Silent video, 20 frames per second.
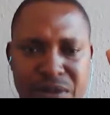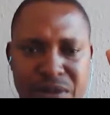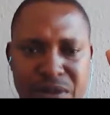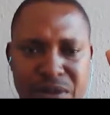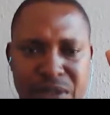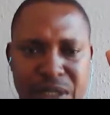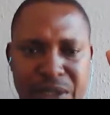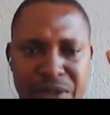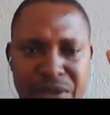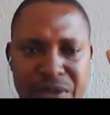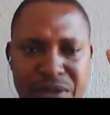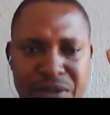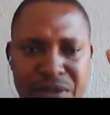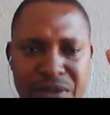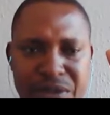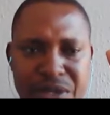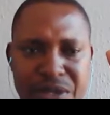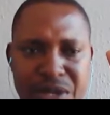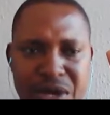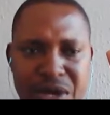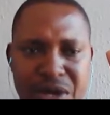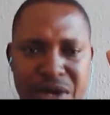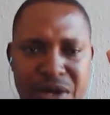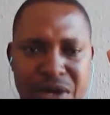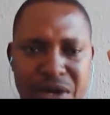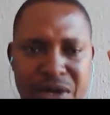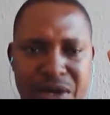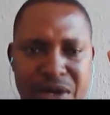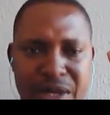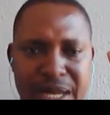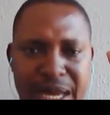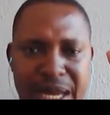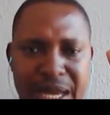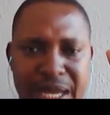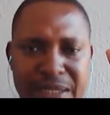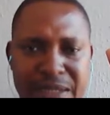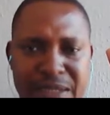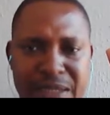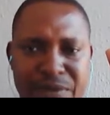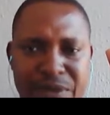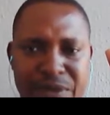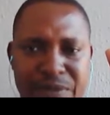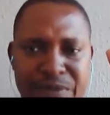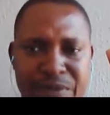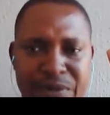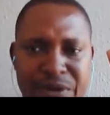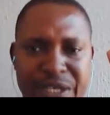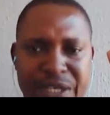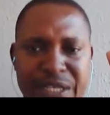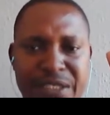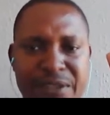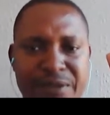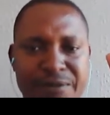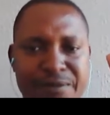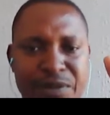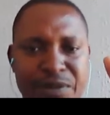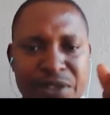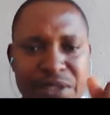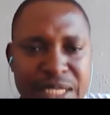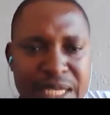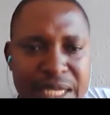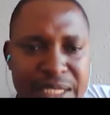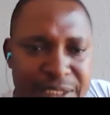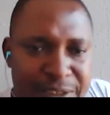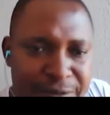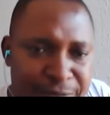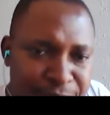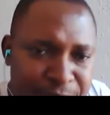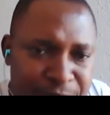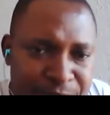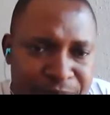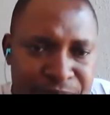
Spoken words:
Hello, your line seems to be breaking. You said?